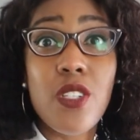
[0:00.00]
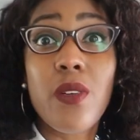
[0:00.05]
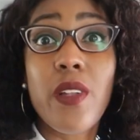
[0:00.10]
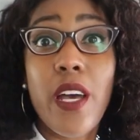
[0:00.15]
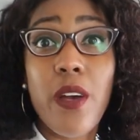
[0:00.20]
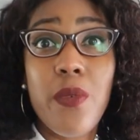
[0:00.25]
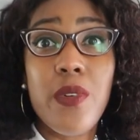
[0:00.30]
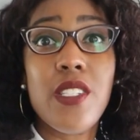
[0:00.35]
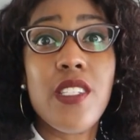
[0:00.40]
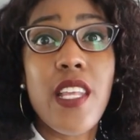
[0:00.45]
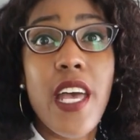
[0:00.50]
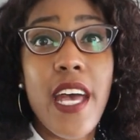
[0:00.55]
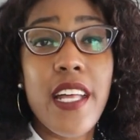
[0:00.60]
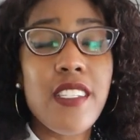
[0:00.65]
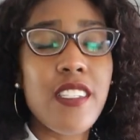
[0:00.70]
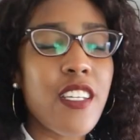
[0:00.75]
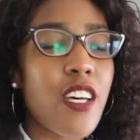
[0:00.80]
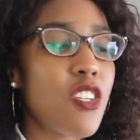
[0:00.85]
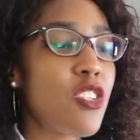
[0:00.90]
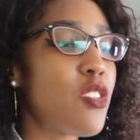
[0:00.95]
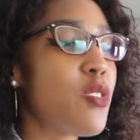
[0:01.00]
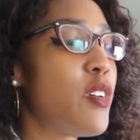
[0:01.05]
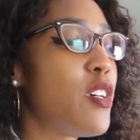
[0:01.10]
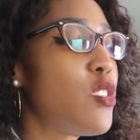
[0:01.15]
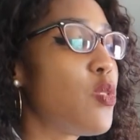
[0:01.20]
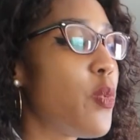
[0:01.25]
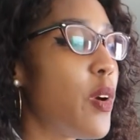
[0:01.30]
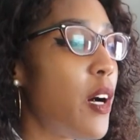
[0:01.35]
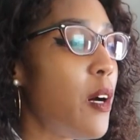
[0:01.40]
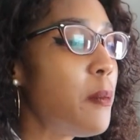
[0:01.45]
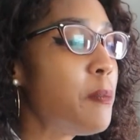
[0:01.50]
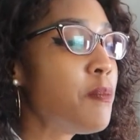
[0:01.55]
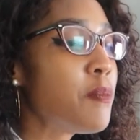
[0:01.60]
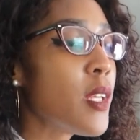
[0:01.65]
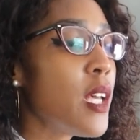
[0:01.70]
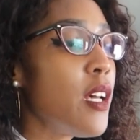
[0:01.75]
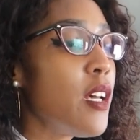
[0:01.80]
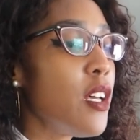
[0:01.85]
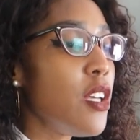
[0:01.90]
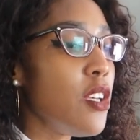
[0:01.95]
So like with Ancestry as well,